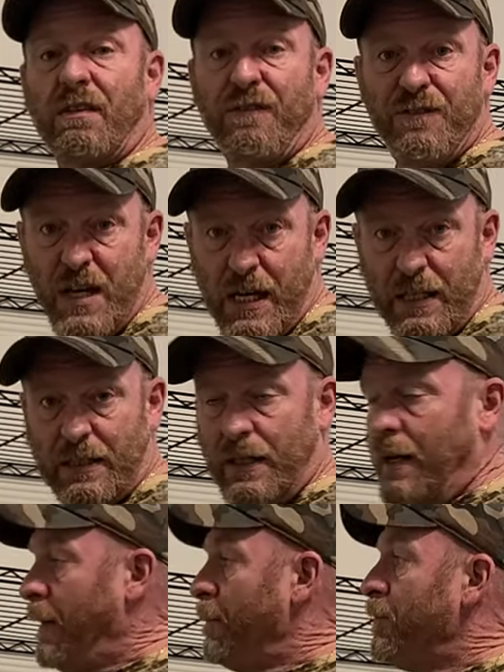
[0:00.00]
to fit.
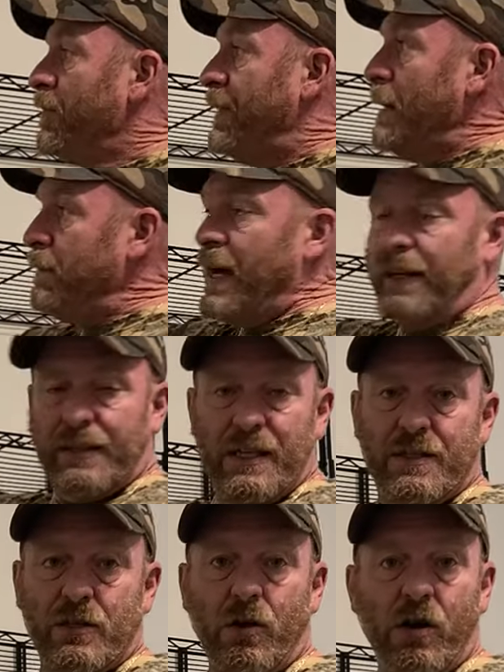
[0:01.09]
They make
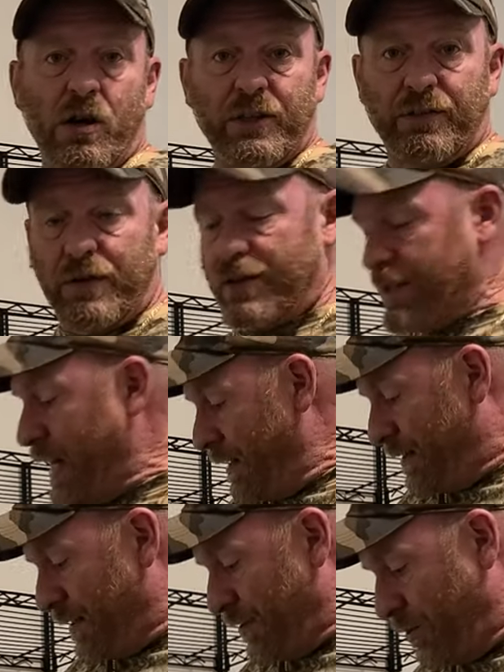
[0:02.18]
these in all different
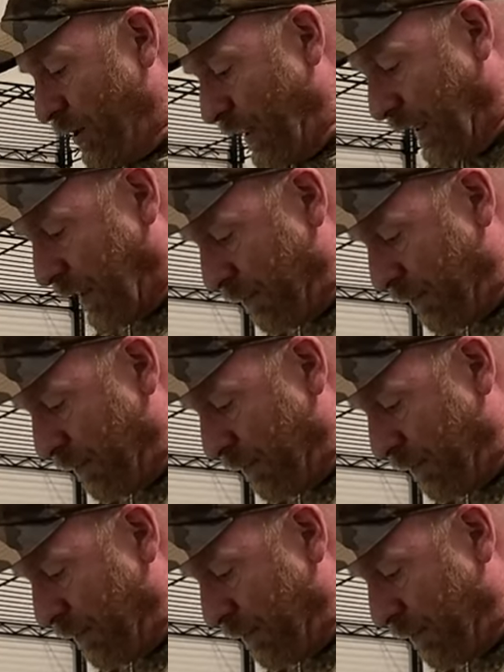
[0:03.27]
sizes. You can get